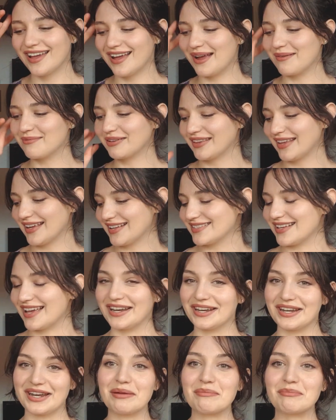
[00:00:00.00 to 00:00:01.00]
I'm really
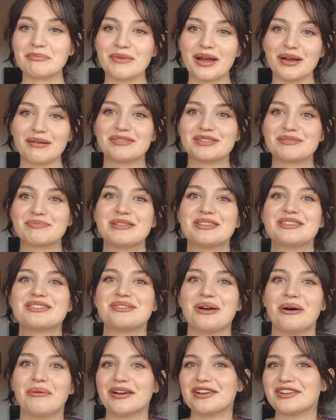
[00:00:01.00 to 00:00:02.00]
excited, and it's been
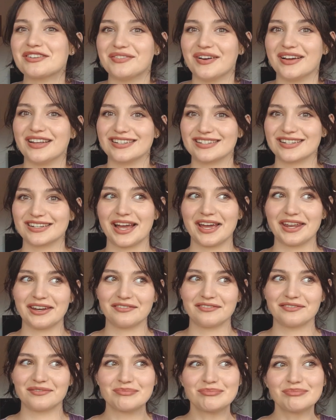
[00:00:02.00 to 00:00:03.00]
so much fun to kind
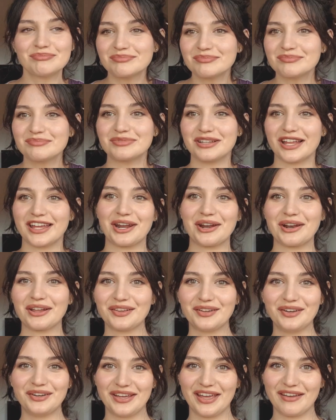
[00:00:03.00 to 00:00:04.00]
of plan out a
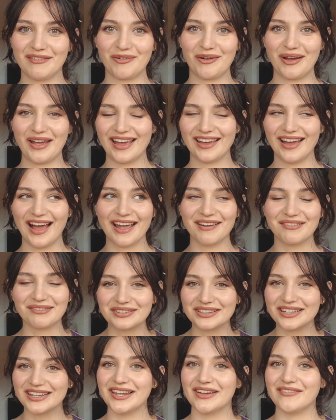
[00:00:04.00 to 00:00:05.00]
little giveaway. I
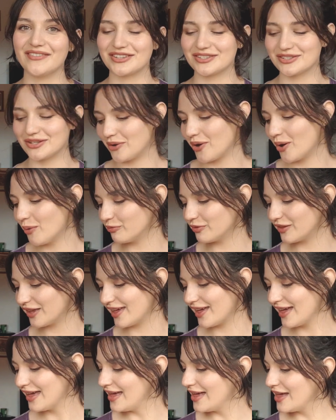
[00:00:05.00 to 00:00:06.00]
really love it. So
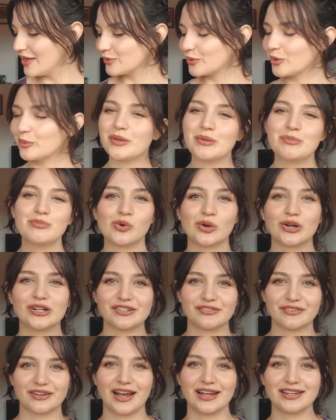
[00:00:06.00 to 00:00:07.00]
hopefully there will be more
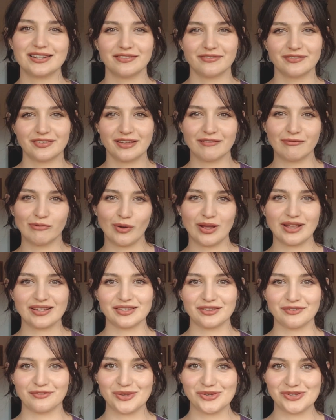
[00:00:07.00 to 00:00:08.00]
different kinds of giveaways
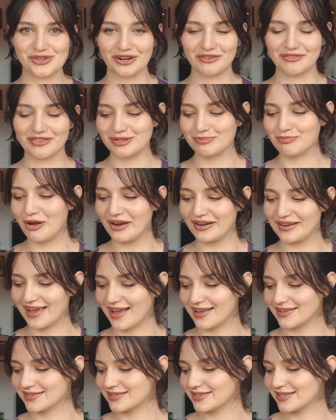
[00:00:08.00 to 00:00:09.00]
in the future of this
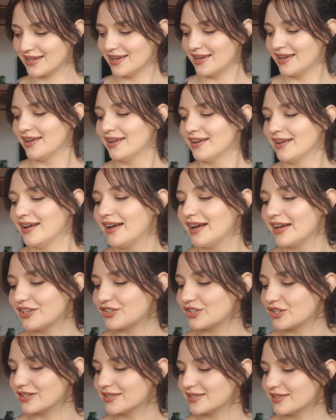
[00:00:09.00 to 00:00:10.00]
podcast.
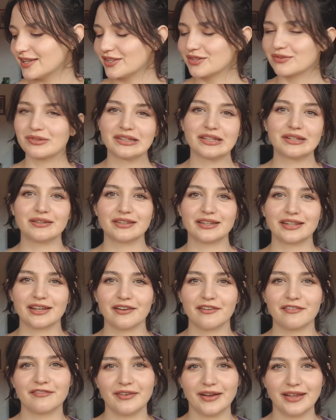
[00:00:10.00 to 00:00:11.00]
It's really,
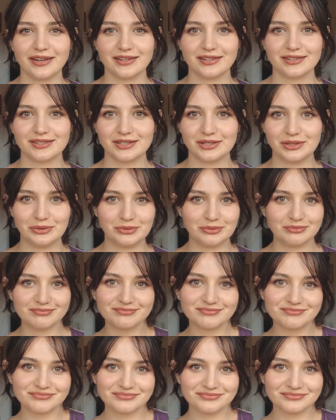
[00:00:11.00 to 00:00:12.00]
really fun to
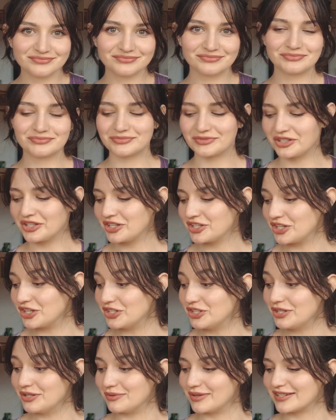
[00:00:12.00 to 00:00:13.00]

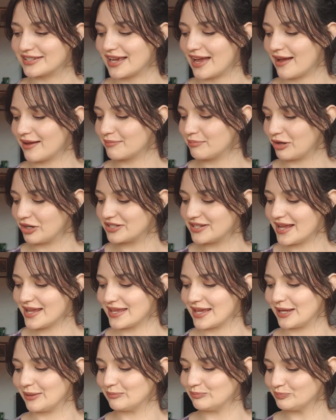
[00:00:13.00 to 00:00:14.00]
do and to partake
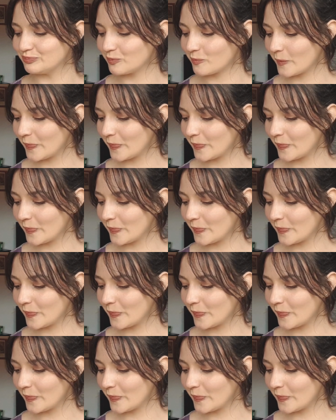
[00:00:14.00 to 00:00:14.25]
in.